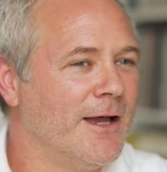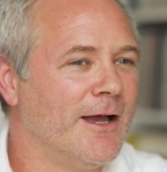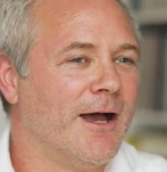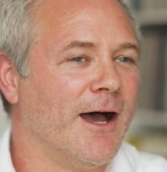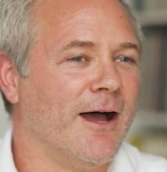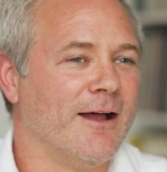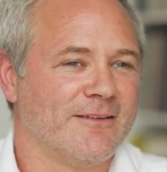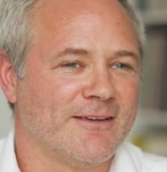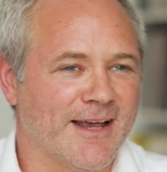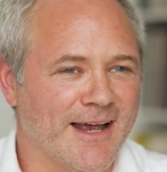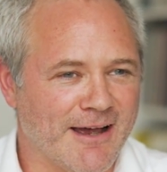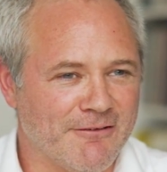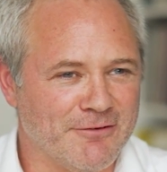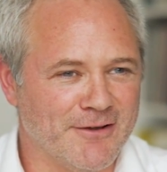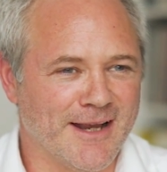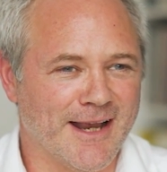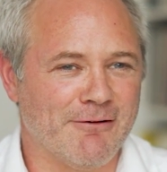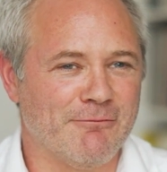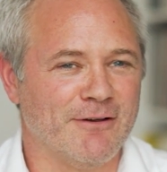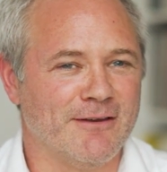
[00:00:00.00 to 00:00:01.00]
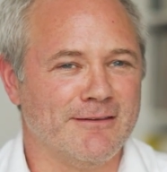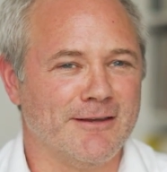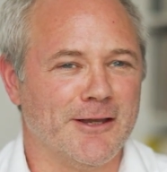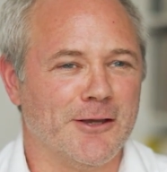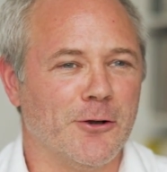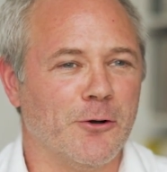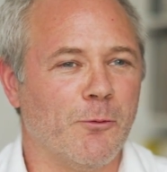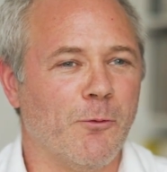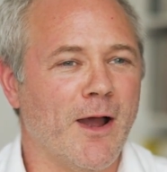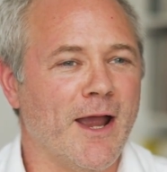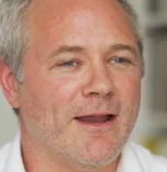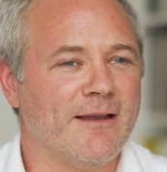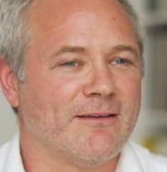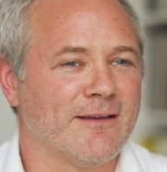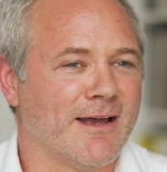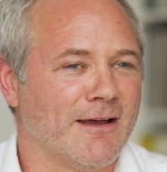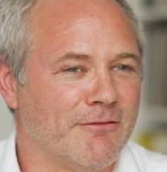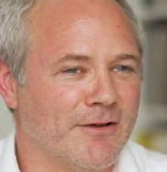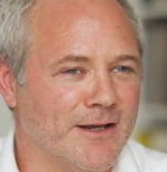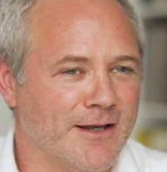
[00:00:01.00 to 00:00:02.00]
to having everything your way,
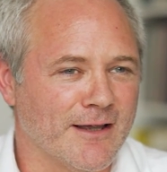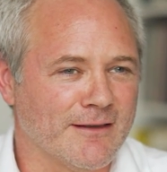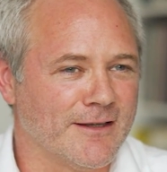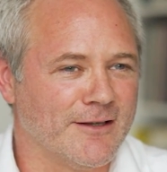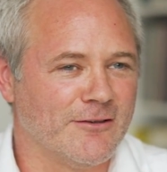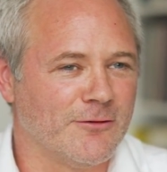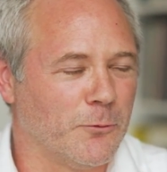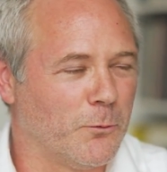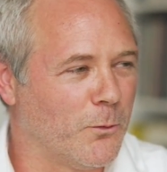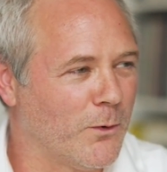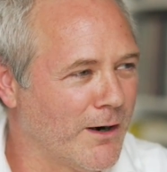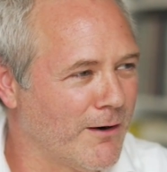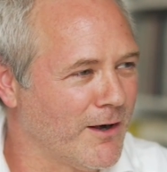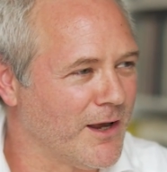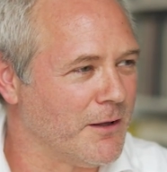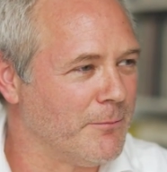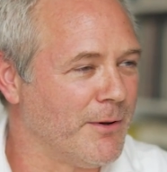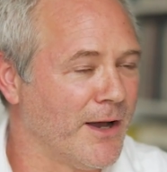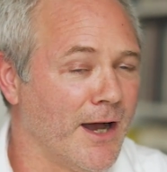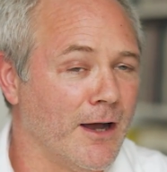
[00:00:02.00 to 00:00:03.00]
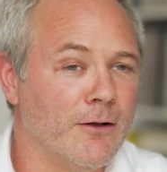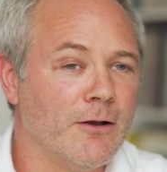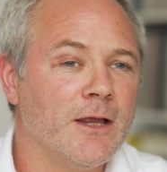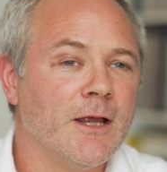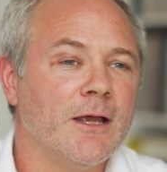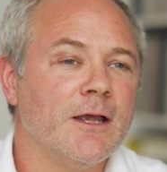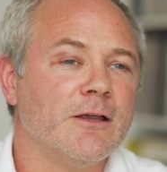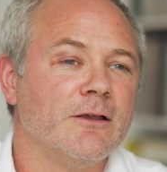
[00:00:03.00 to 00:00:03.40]
to having nothing to worry about,